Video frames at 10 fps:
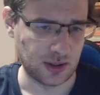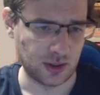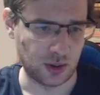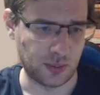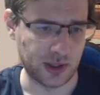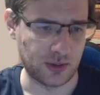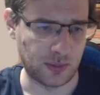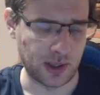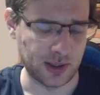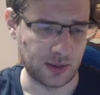better
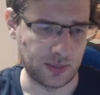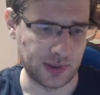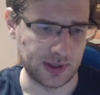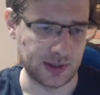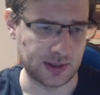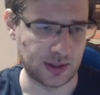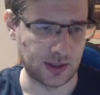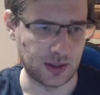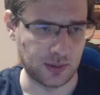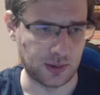binder pieces
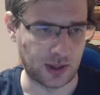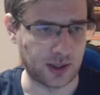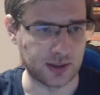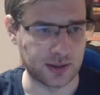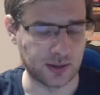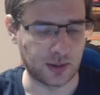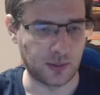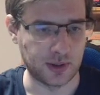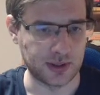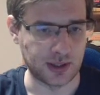and to targets on the
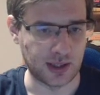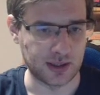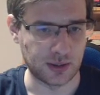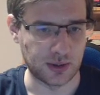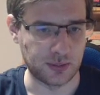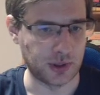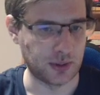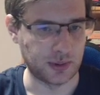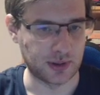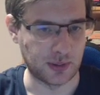queen side, so this
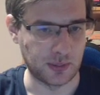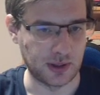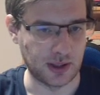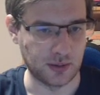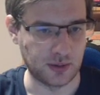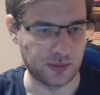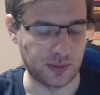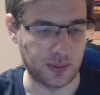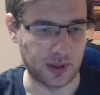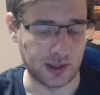bishop is completely out of the
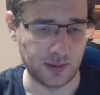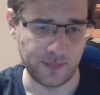play.